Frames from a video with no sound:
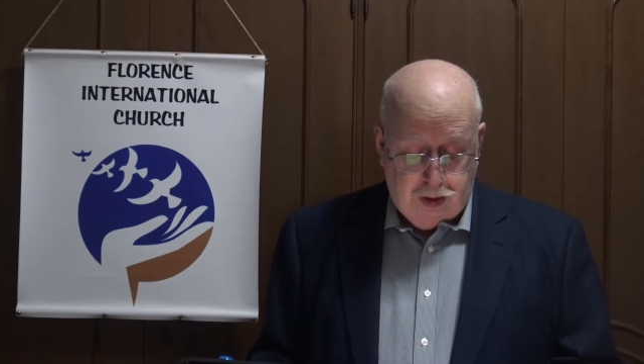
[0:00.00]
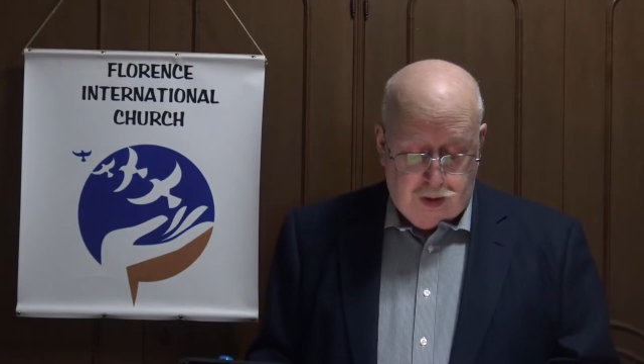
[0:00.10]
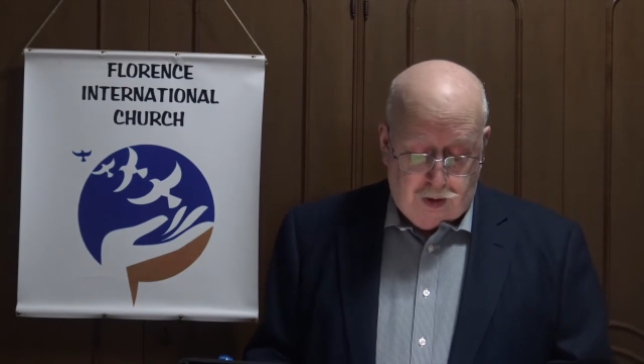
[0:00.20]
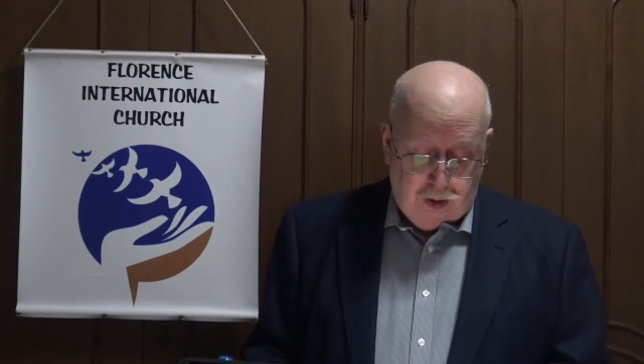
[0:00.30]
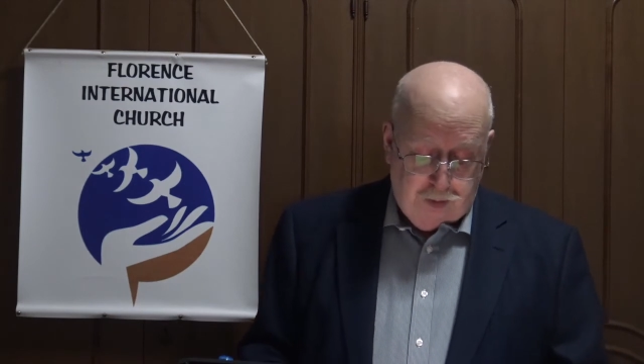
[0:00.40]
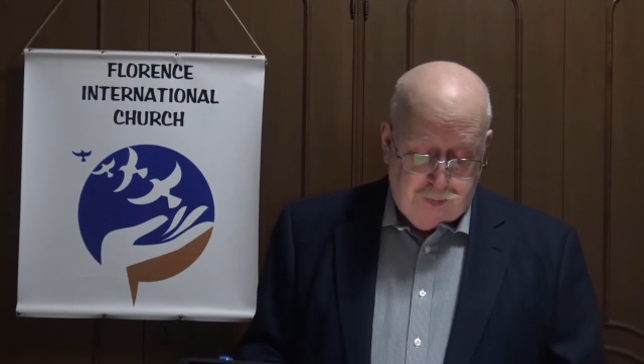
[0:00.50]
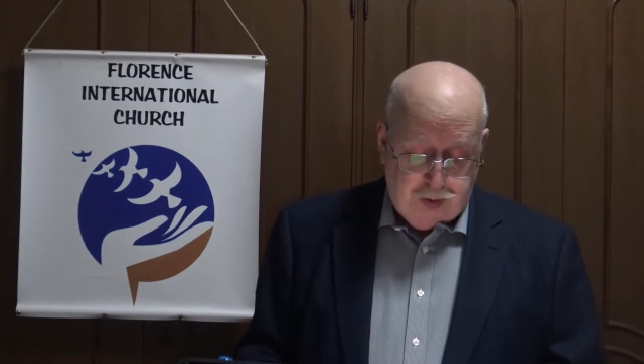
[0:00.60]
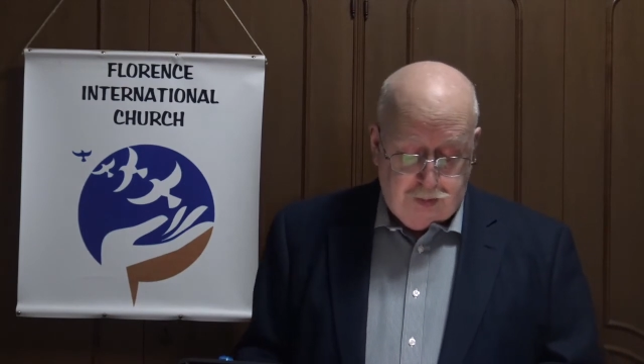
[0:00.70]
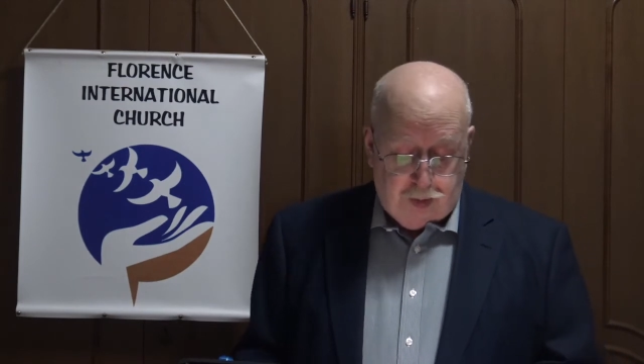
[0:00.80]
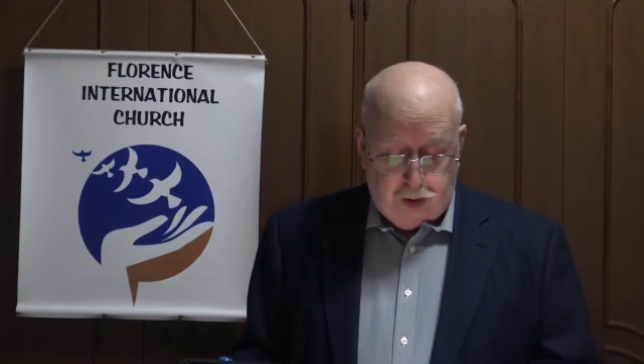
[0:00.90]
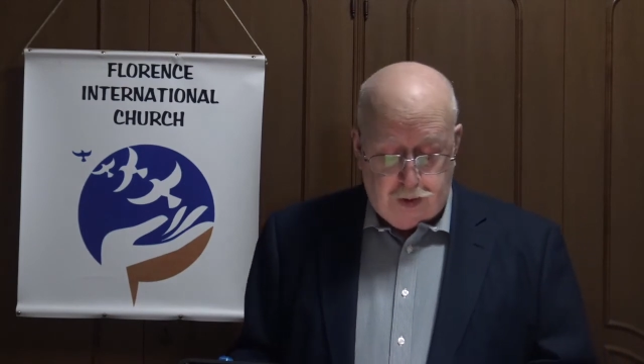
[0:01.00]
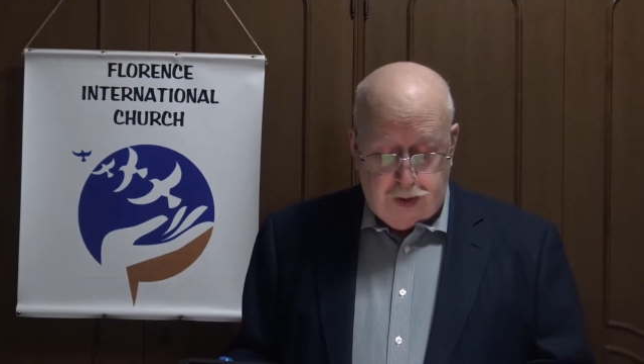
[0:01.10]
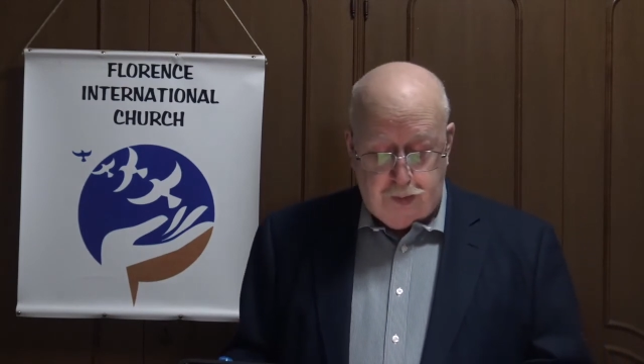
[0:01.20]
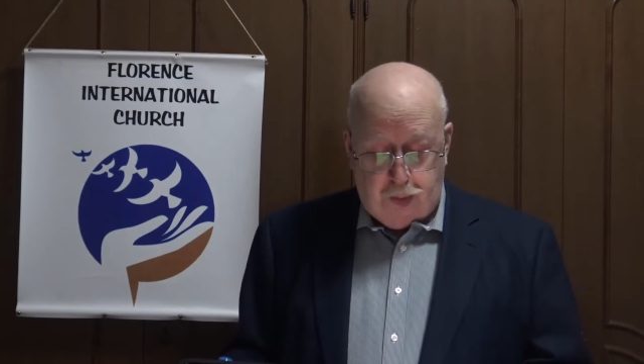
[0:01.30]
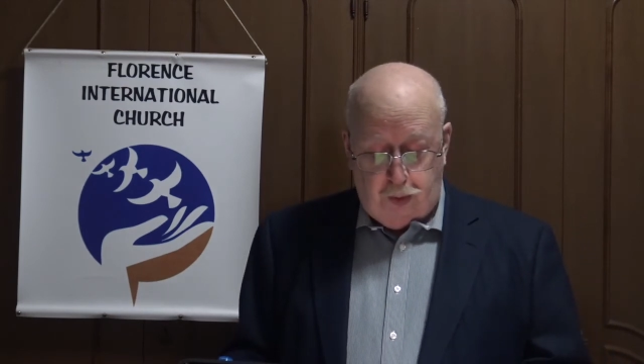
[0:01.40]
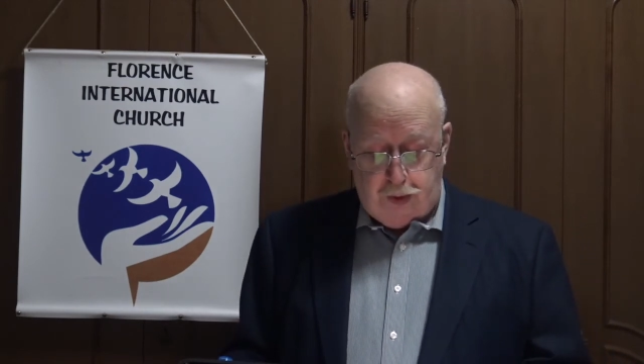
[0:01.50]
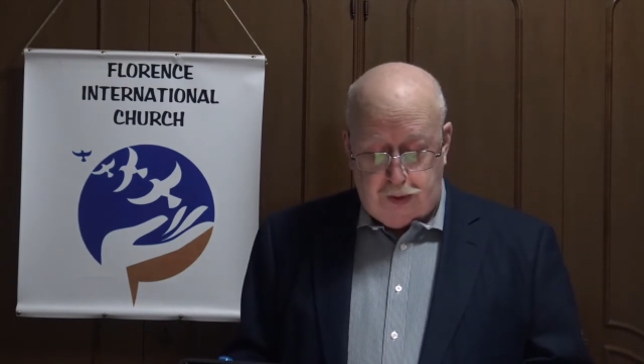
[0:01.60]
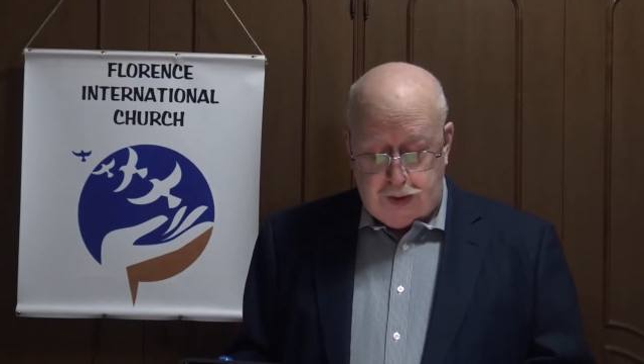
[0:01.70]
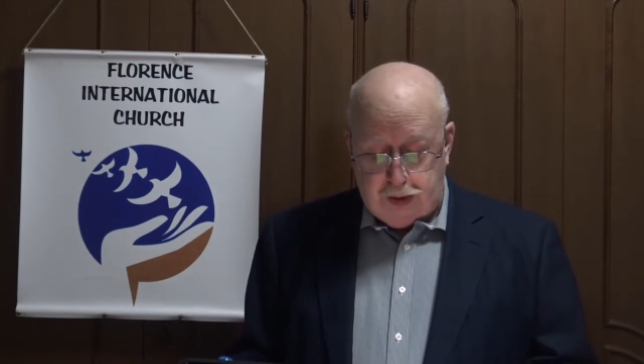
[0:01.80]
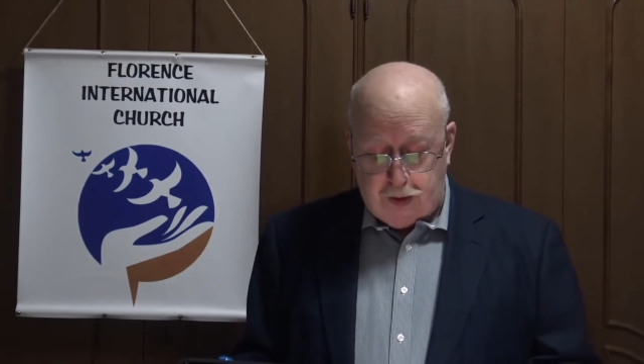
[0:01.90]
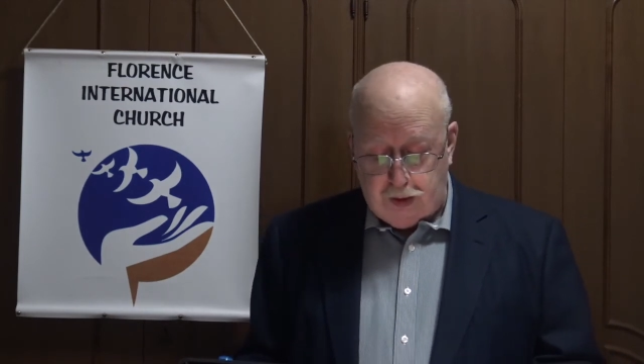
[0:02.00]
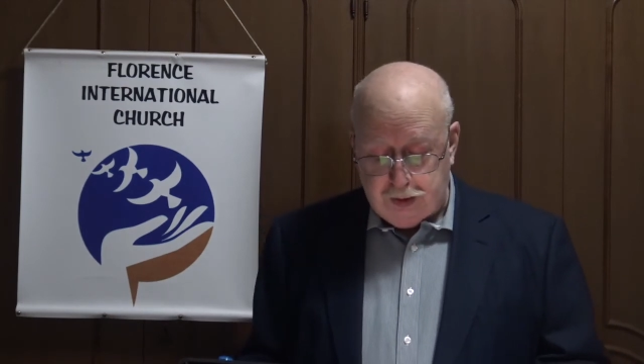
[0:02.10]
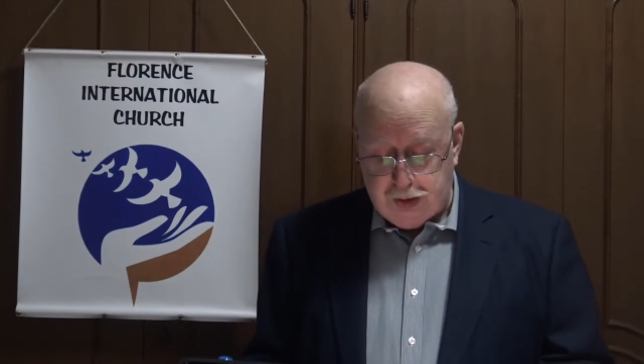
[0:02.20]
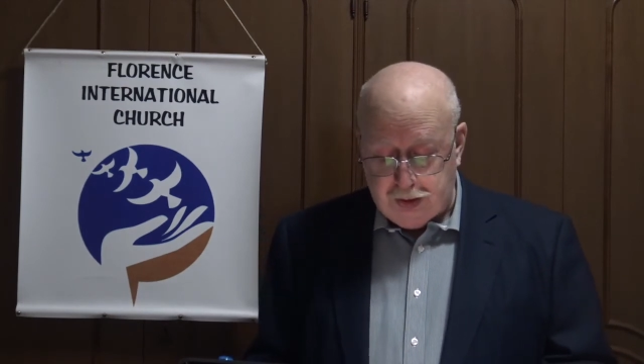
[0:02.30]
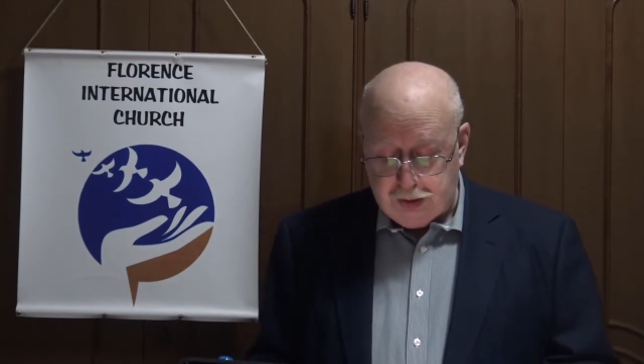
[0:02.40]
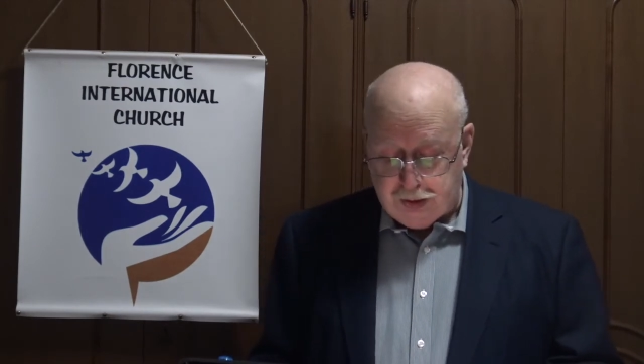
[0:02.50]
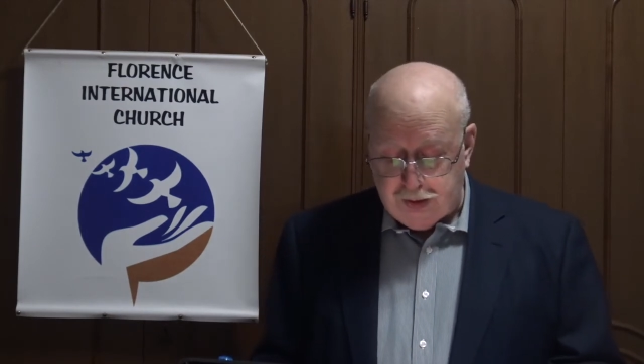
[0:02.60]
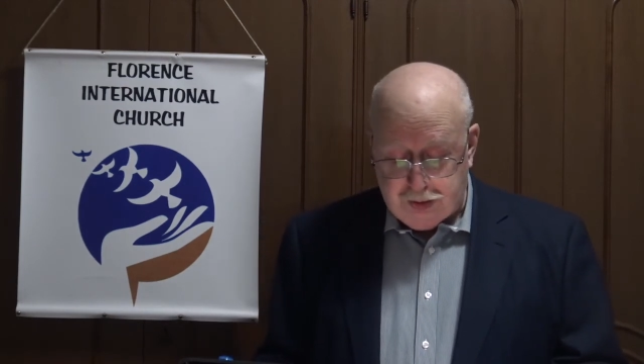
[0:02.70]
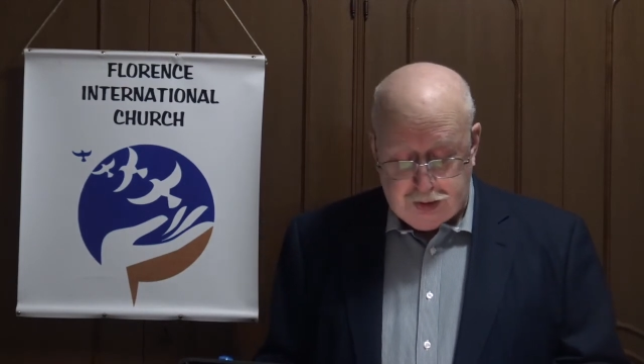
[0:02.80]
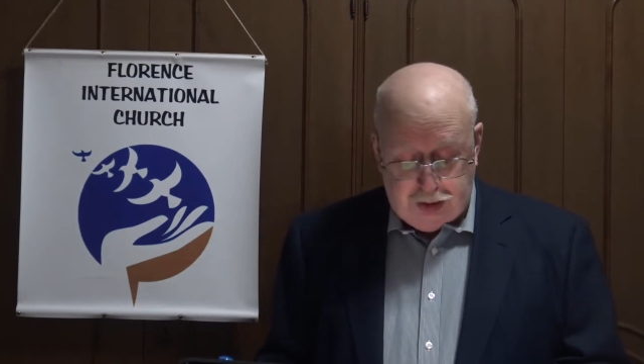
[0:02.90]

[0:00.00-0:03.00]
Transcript: All of them are important in our existence